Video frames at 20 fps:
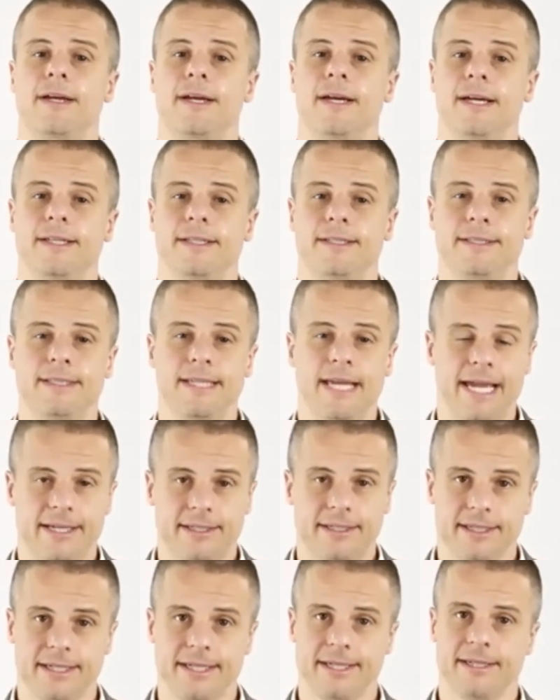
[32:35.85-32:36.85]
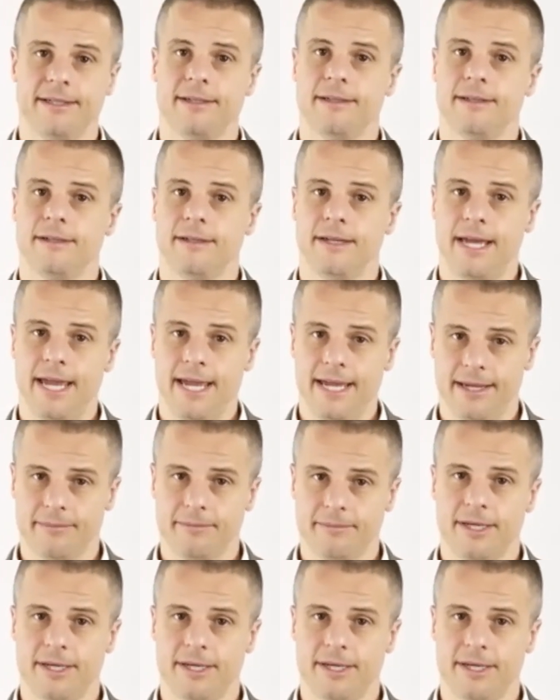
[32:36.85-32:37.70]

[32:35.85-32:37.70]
a daily AM